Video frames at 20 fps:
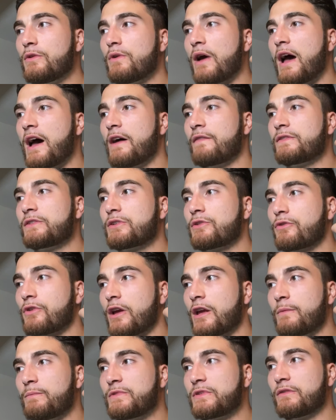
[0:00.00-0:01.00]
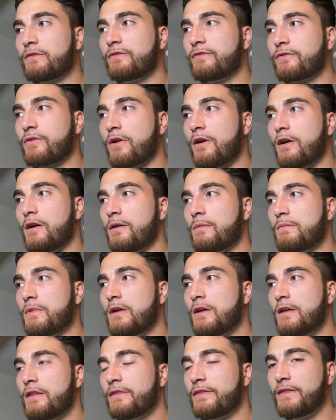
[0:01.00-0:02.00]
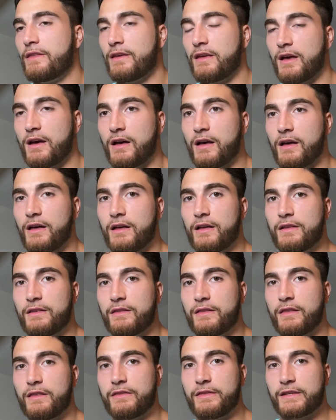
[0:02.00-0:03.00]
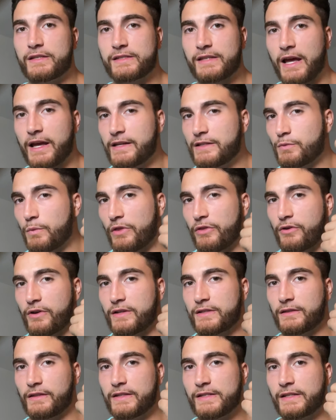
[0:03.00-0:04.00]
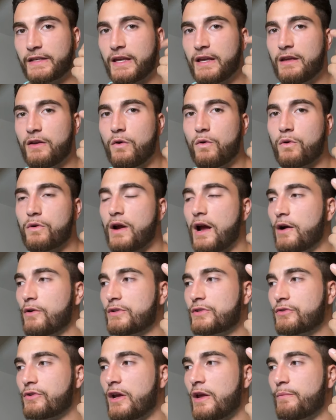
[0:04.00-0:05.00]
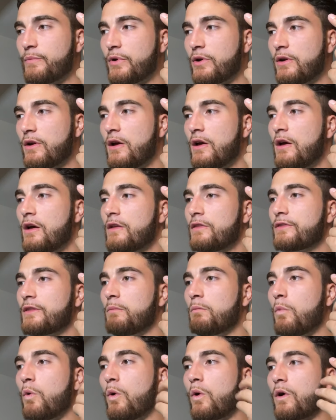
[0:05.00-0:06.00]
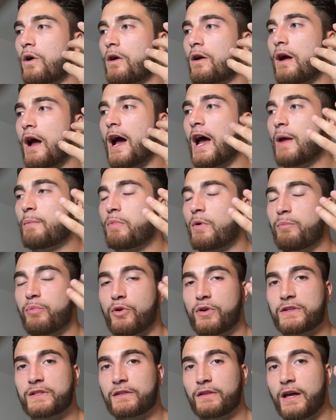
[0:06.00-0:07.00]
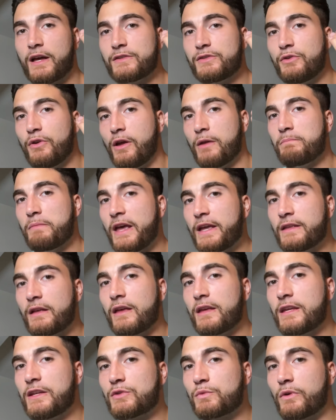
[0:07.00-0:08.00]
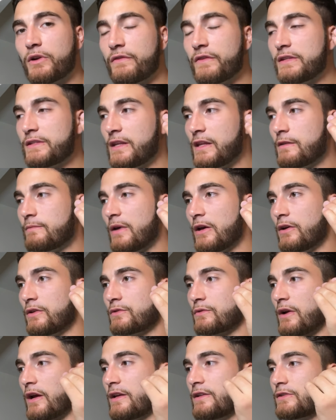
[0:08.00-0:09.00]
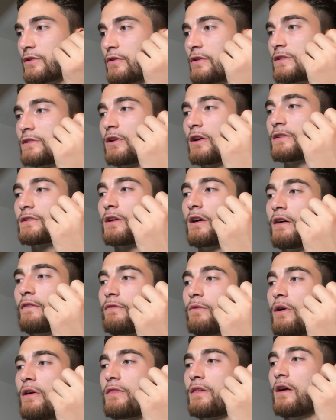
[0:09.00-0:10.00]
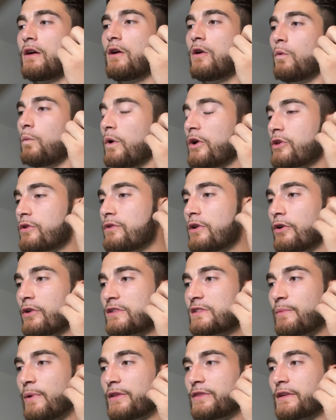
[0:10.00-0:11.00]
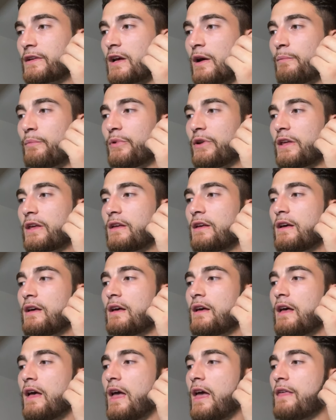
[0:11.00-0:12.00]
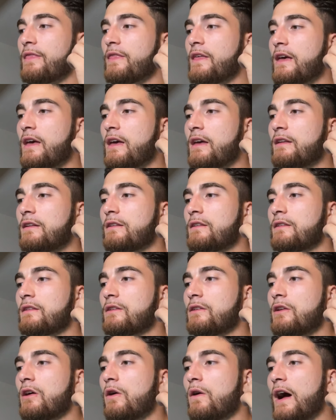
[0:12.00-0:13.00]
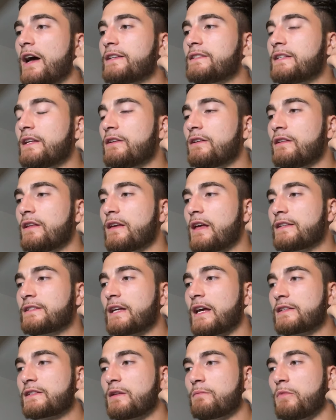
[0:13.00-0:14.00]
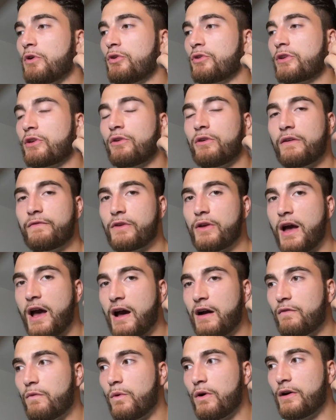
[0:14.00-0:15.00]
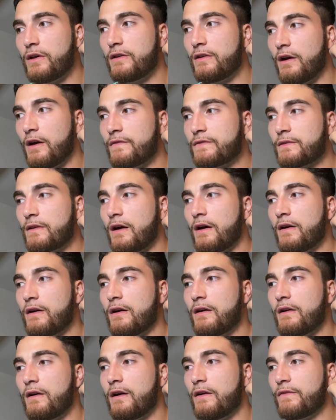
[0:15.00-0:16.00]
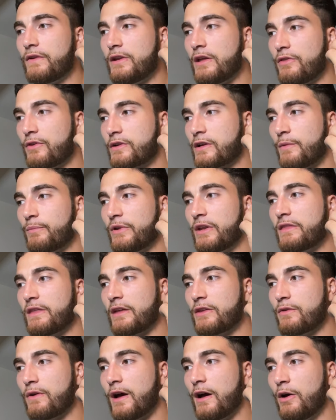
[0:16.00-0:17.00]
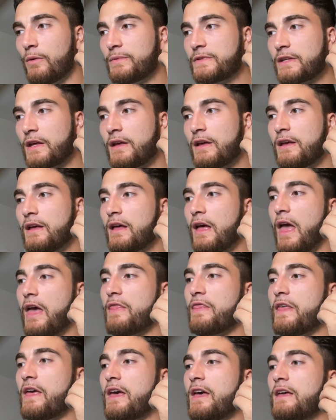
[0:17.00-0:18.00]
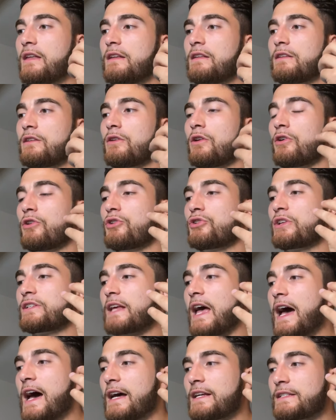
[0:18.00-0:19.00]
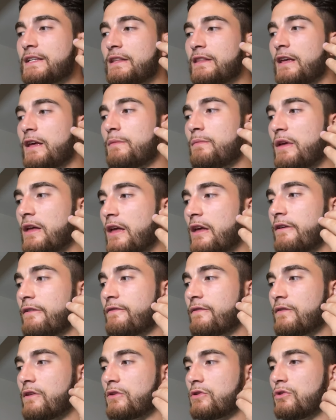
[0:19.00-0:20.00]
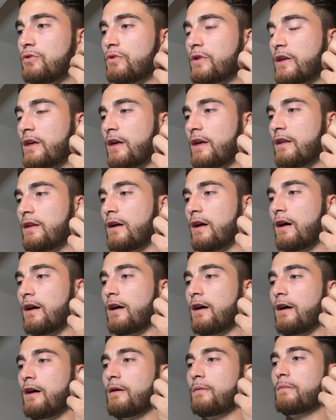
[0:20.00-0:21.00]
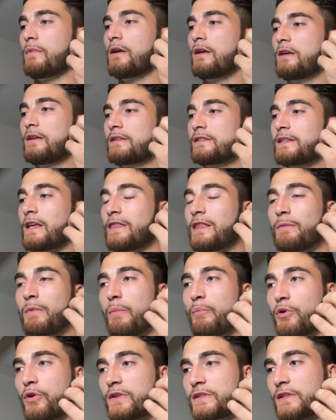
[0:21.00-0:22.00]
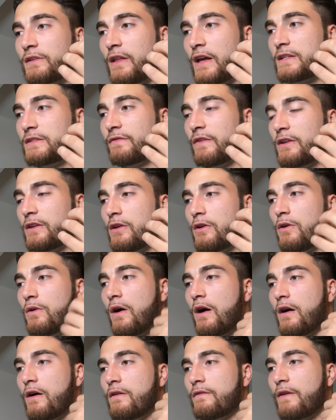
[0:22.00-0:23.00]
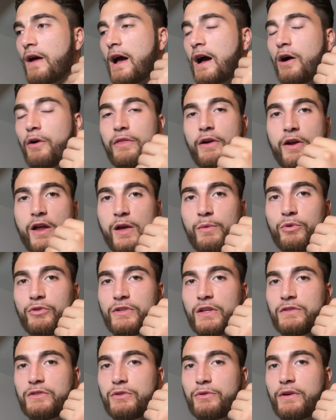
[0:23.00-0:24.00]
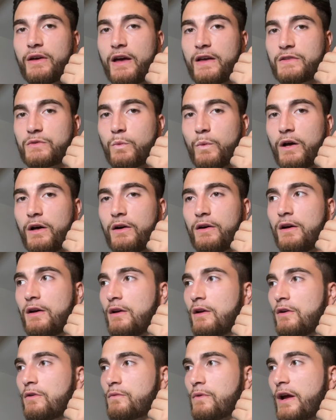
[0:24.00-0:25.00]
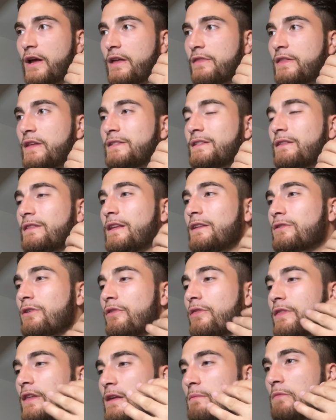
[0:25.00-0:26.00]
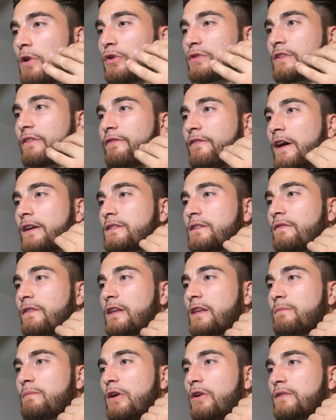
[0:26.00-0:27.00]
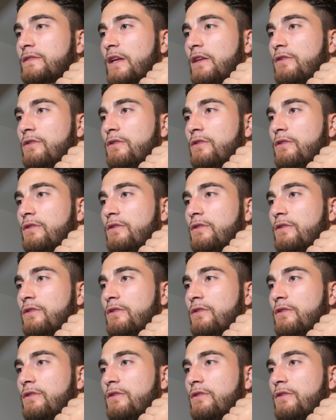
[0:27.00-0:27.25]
have scraped from the sites, whether it's ListKit or Outscraper, the more hyper personalized you can make each one of these emails, right? So he starts off with what you noticed about the company, and then, ideally a testimonial if you have one of another company that you helped. And then, you're just asking them if you can send them a personalized video of how they're able to do it as well, right? And these are the most effective emails that you